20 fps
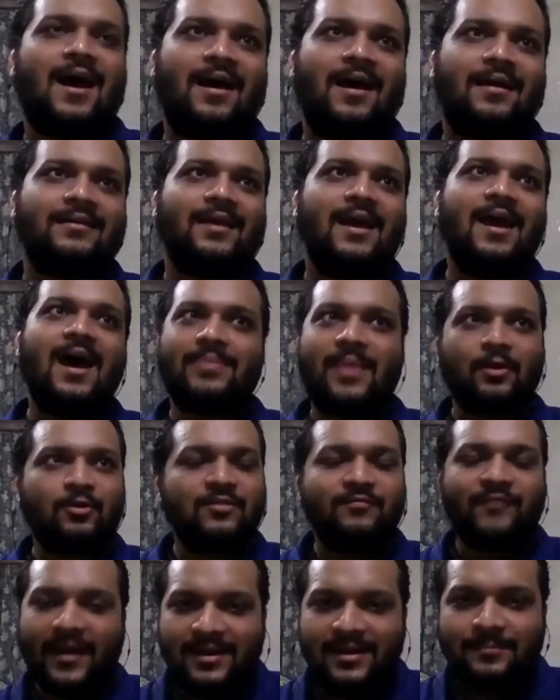yeah, that was a
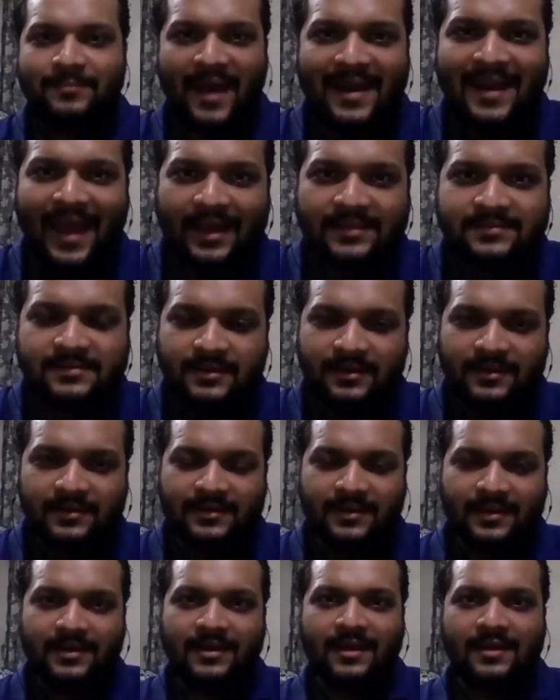very bad accident,
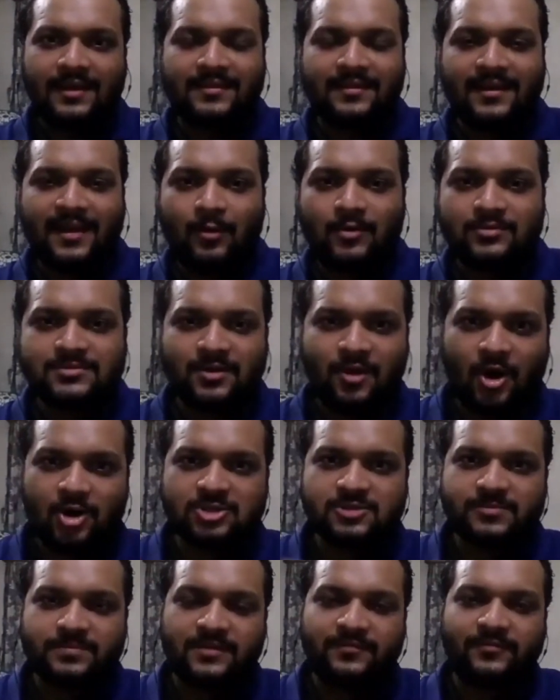yeah. And then I was in
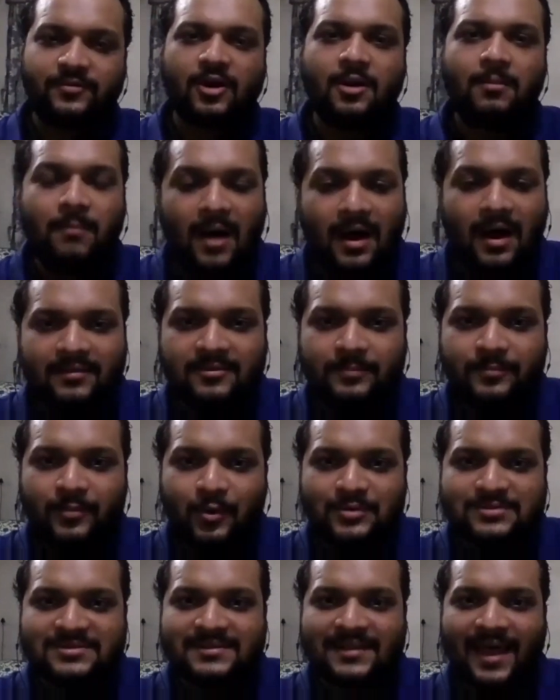hospital for a month
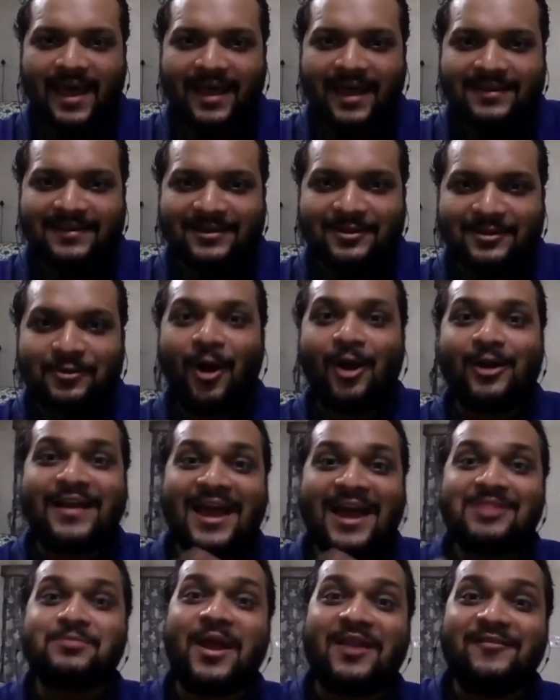post that, and you all guys
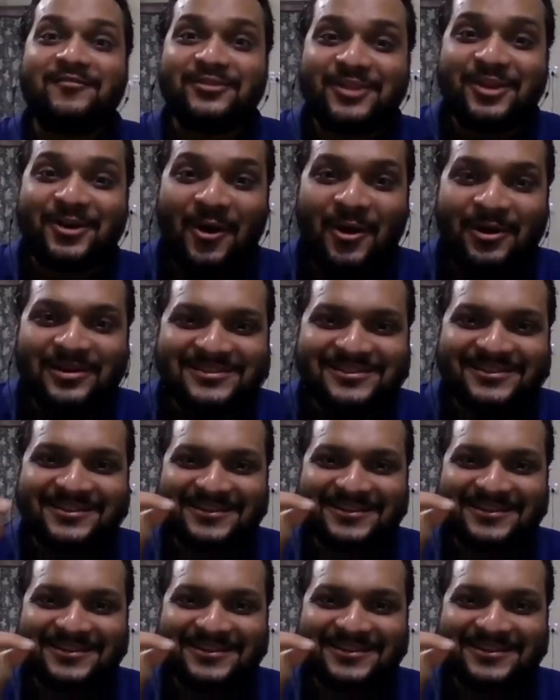went for the concert.